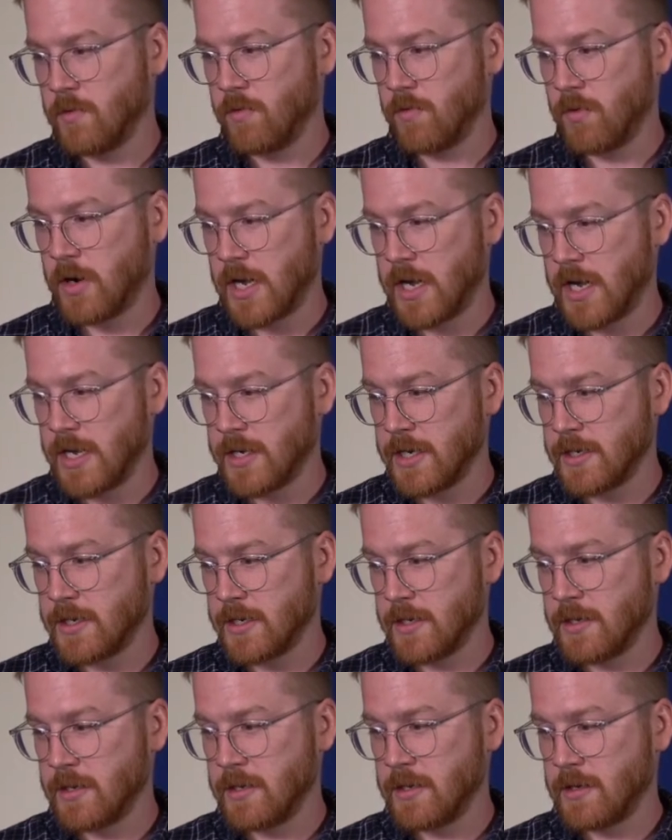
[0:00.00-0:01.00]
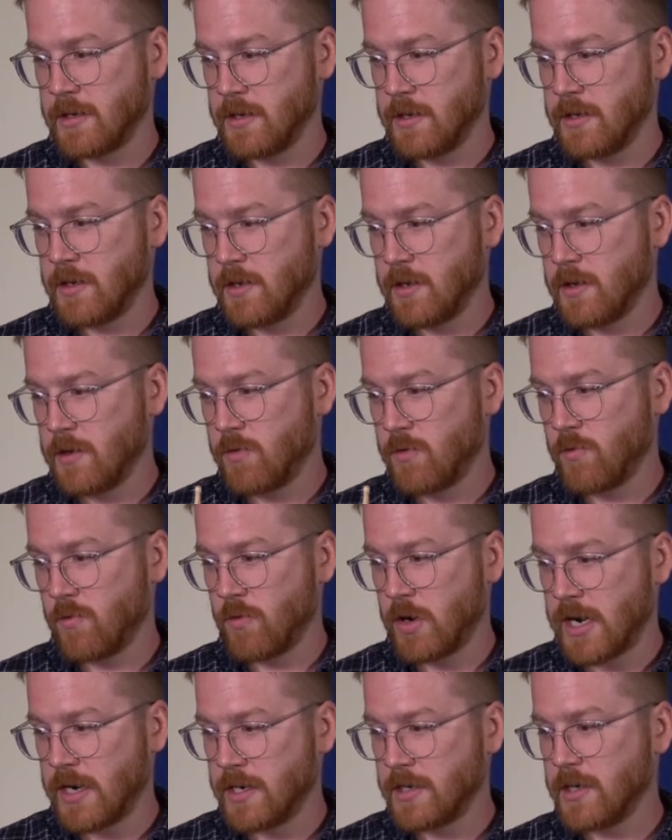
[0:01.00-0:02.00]
right,
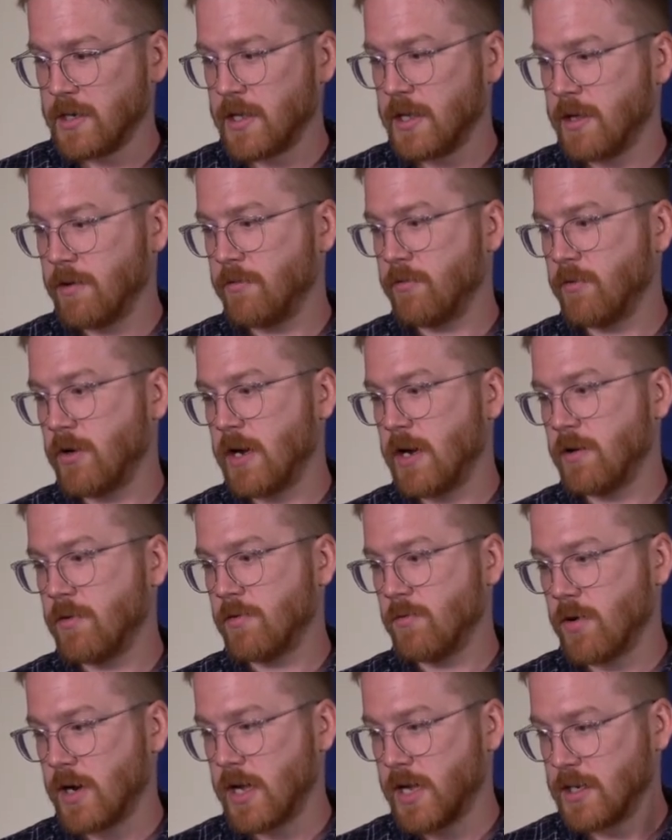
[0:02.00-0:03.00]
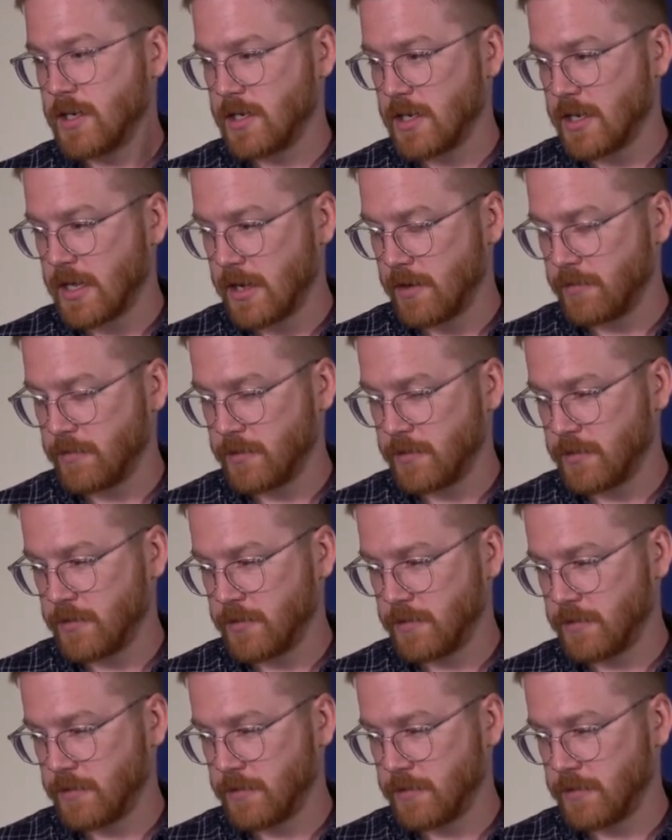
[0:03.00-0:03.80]
right, left, right, right, left.